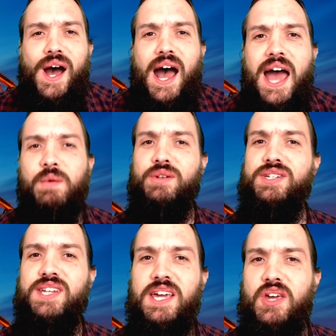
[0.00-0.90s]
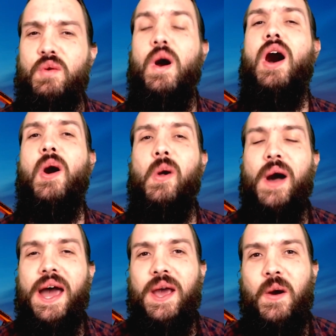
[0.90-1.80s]
I will see you all,
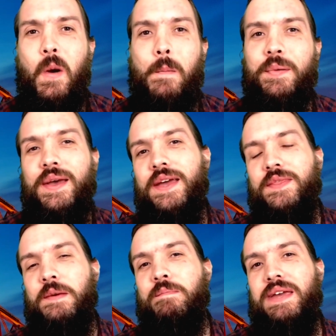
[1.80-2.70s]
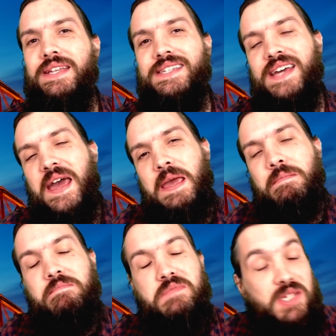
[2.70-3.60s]
I hope, in the
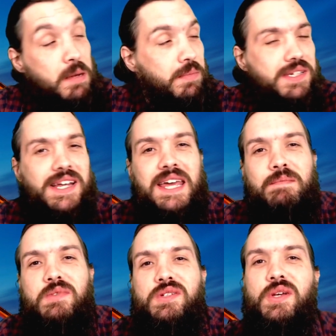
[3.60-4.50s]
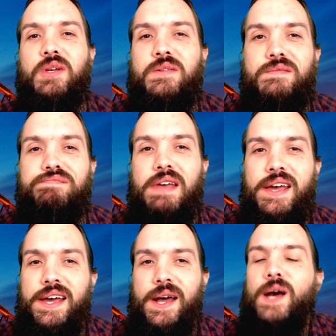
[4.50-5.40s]
meantime, sometime soon.
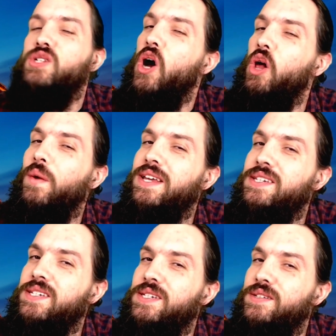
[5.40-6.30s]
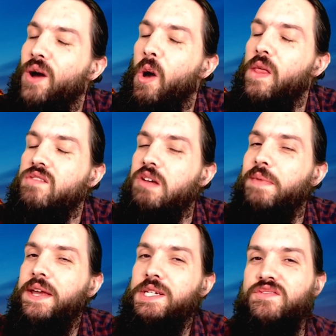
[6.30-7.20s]
As always, all that
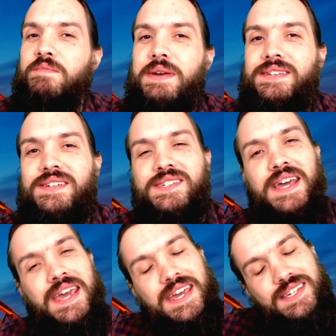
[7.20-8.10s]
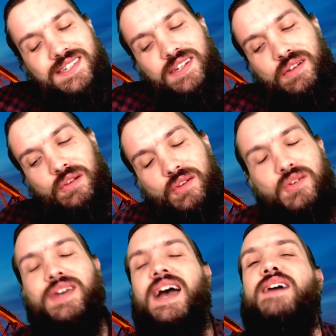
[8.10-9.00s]
remains for me to say is to
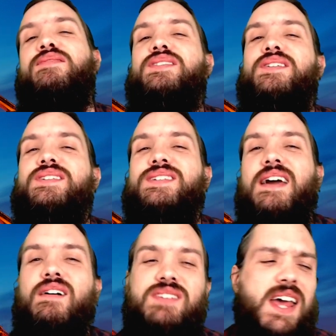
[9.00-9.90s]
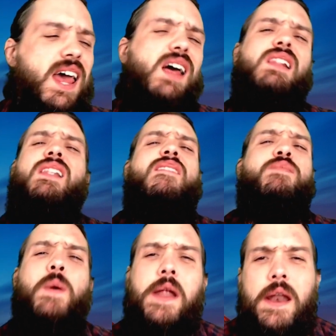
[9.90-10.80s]
look after yourselves, love
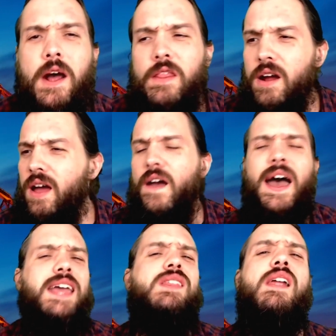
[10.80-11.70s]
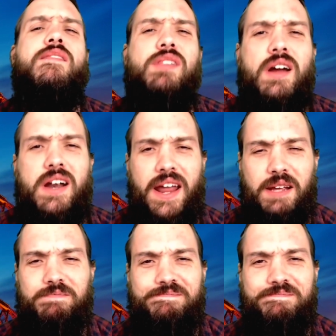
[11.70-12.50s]
one another, and love learning.